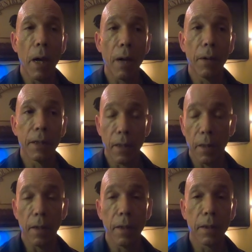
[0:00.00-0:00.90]
batteries
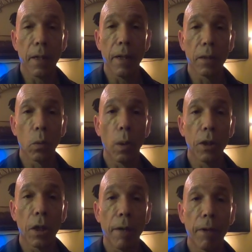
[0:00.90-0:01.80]
and the disconnect
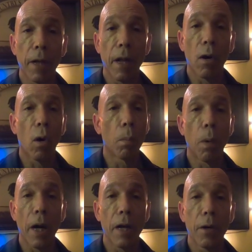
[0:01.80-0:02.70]
switch, having that all
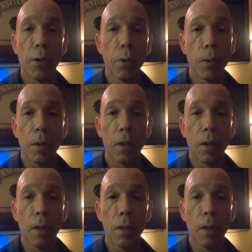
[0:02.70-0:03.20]
brand new